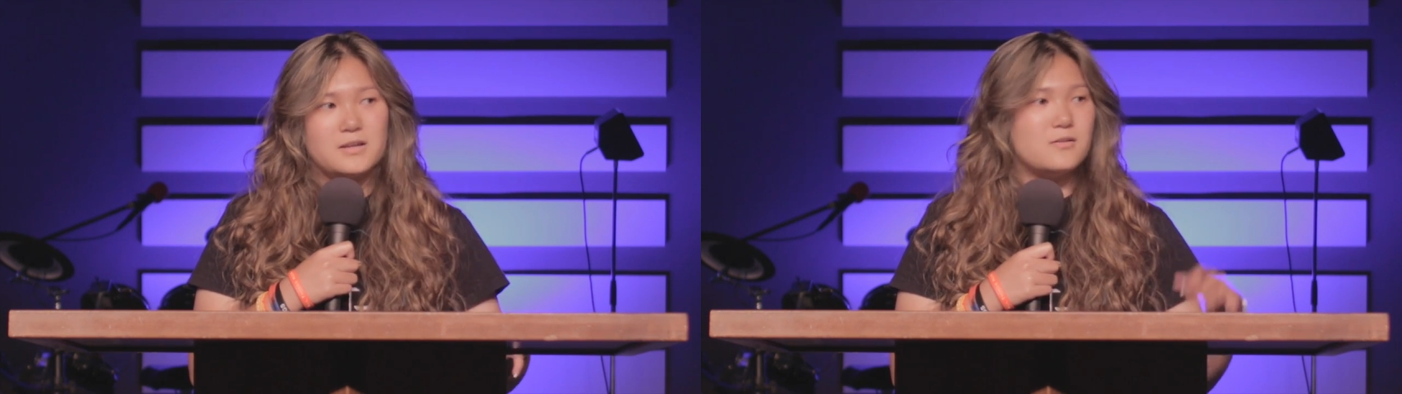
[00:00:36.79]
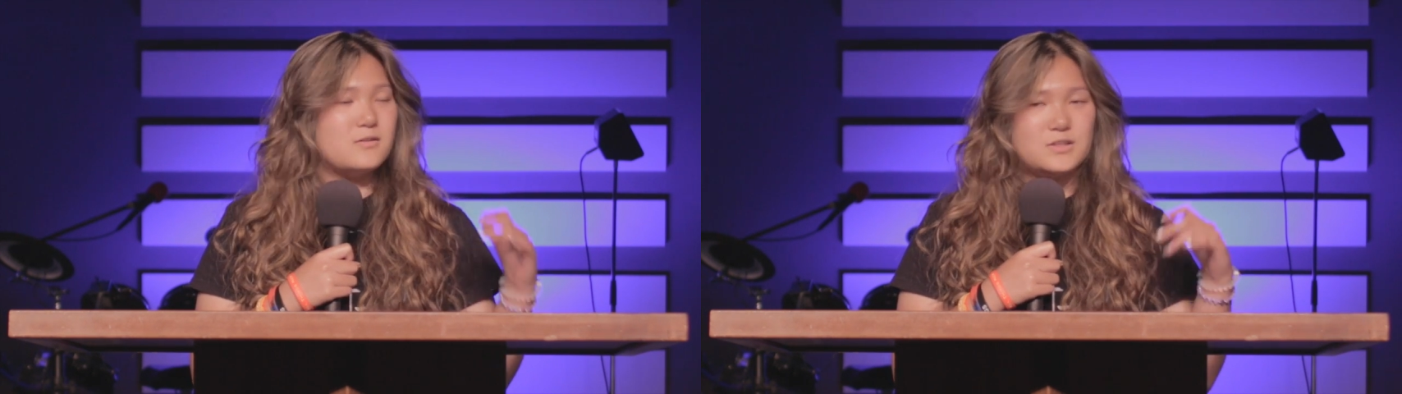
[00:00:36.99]

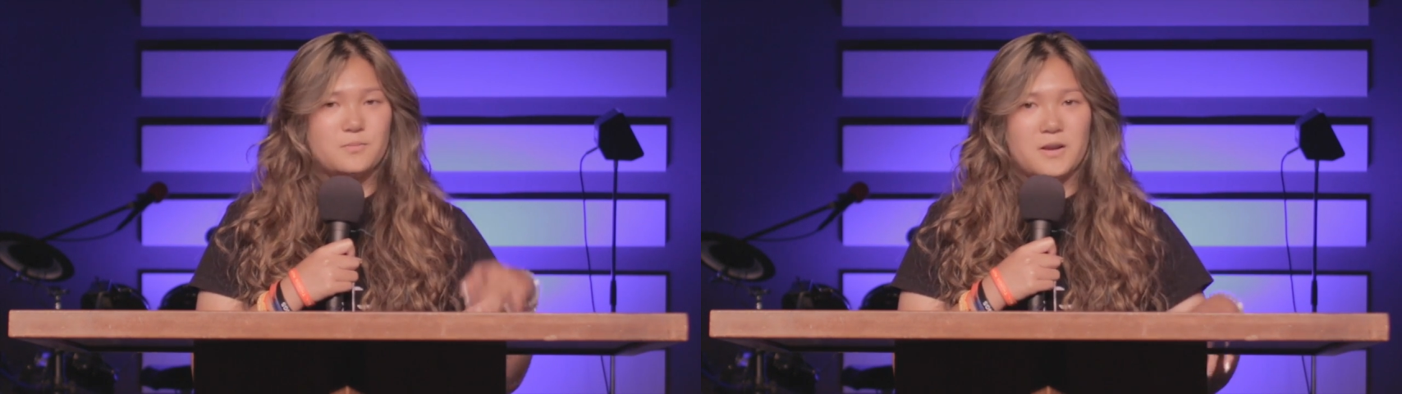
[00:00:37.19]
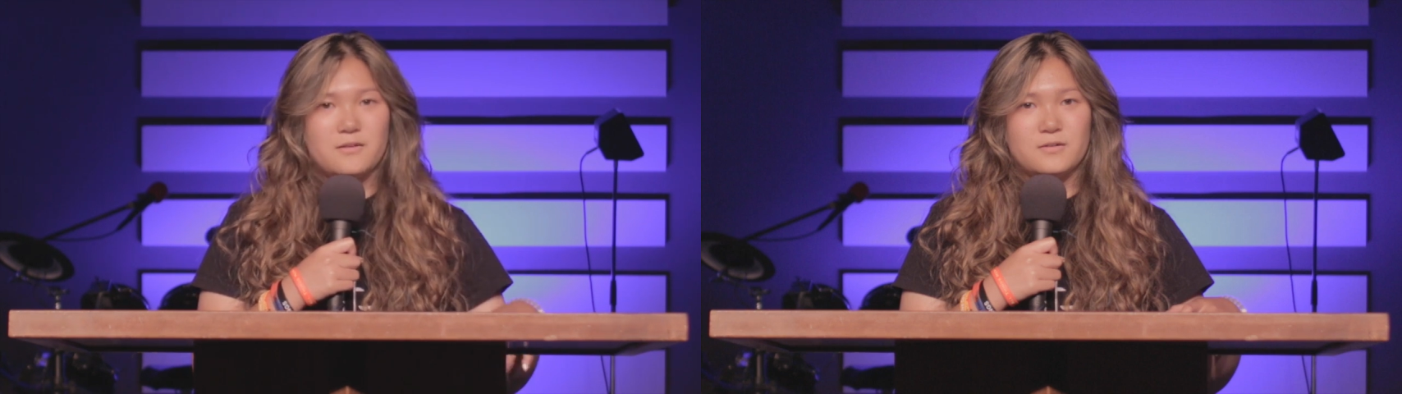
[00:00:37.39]
You know,
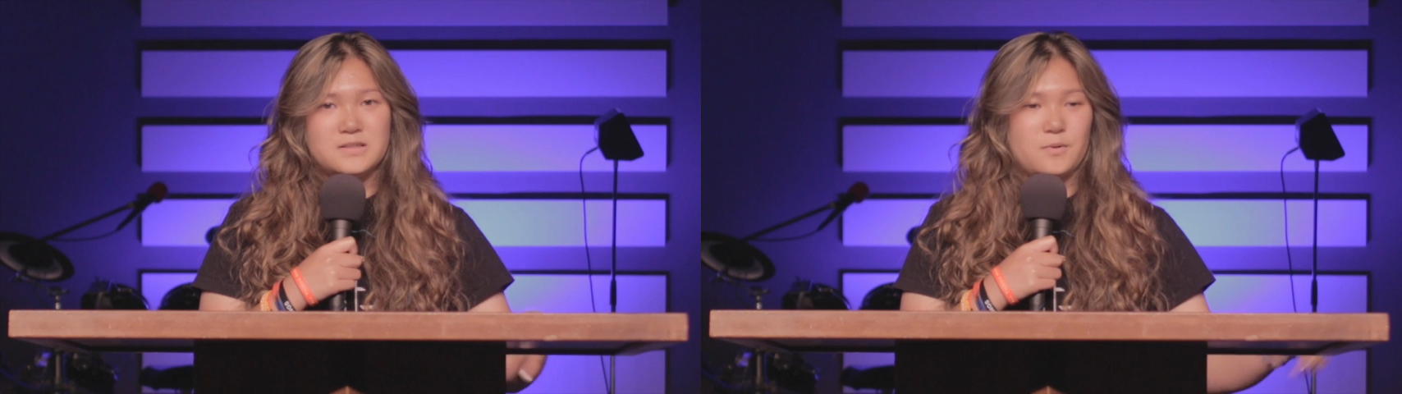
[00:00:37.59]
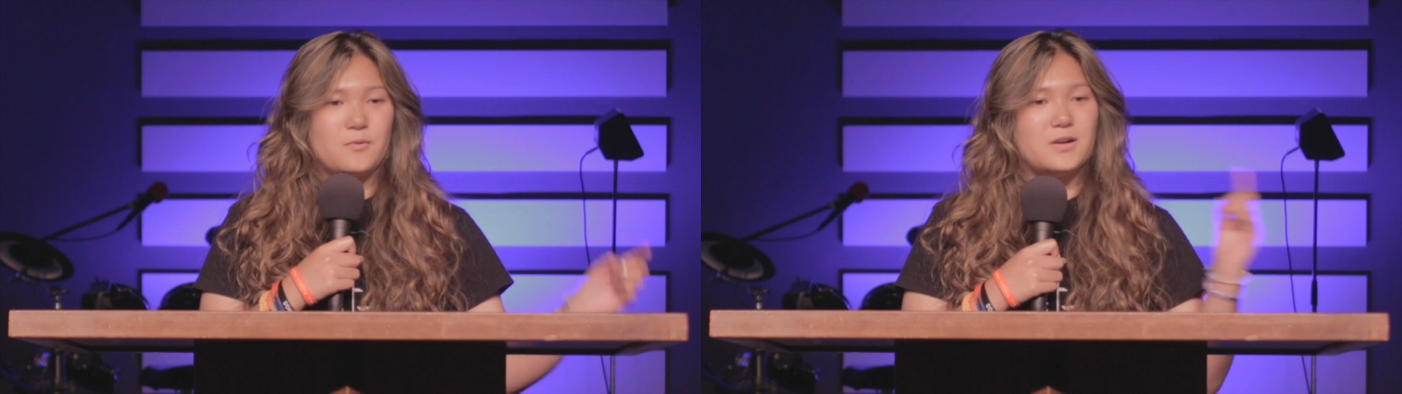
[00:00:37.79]
just pray in the Holy
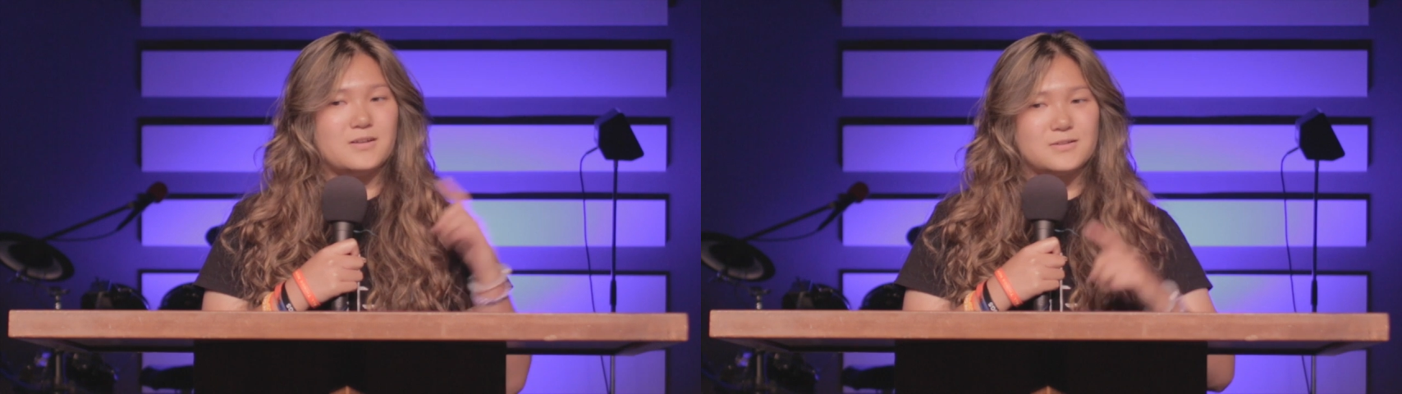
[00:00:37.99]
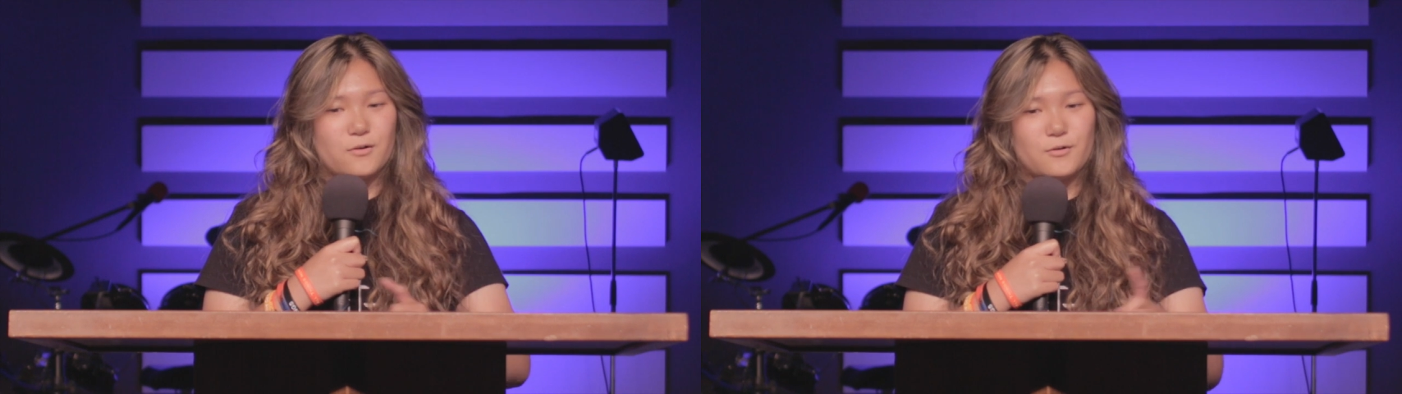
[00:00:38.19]
Spirit. We're in
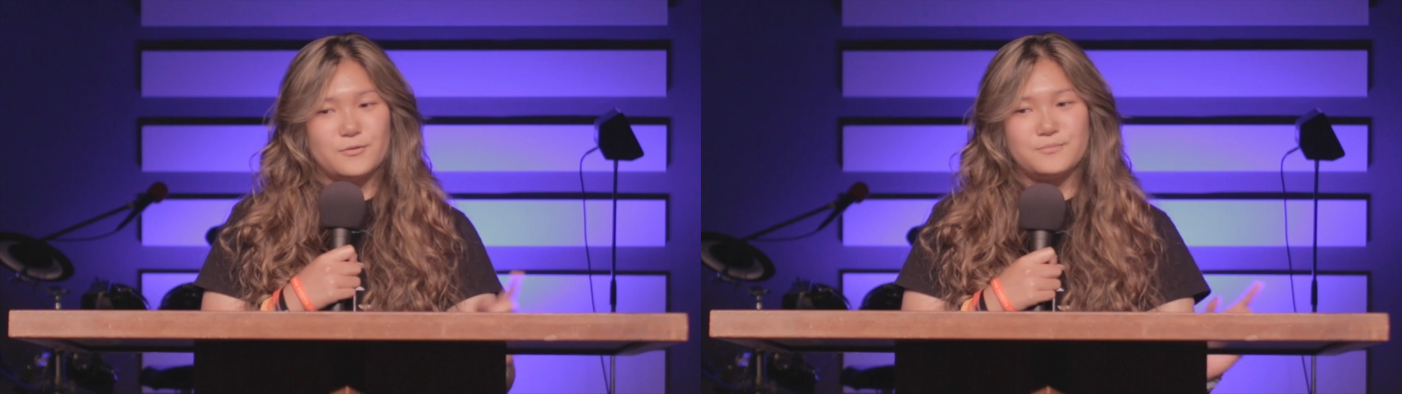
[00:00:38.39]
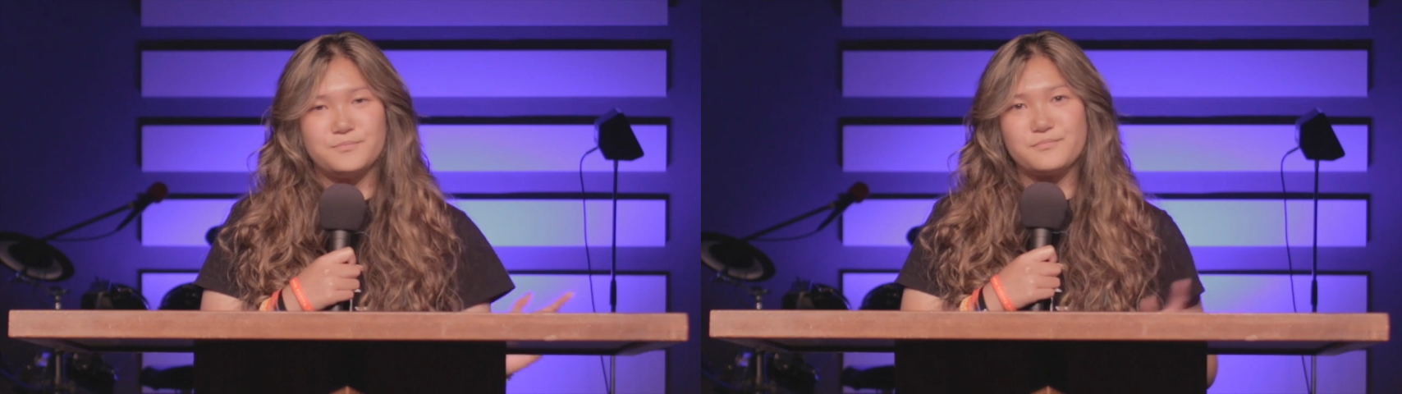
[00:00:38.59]
a
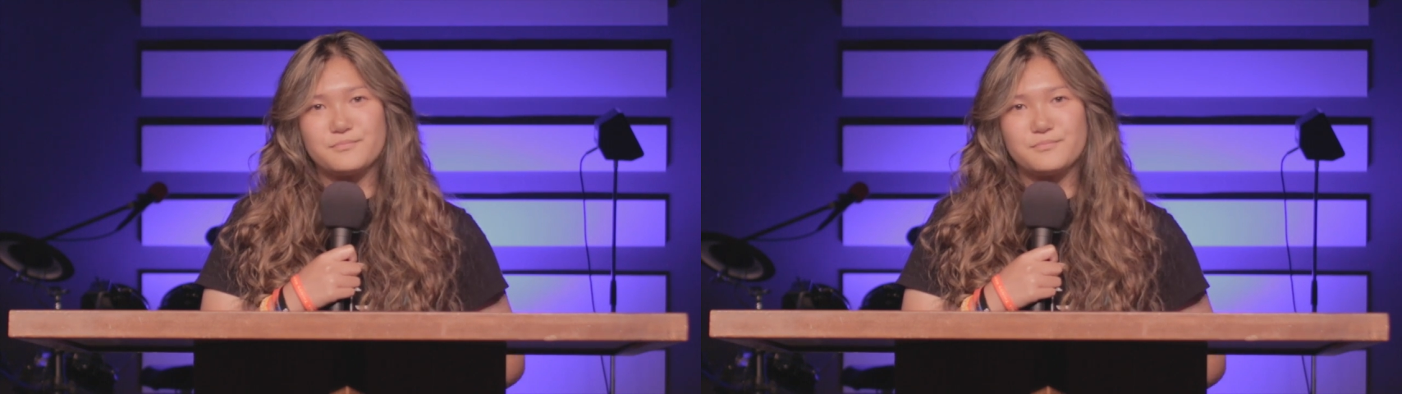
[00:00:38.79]
circle.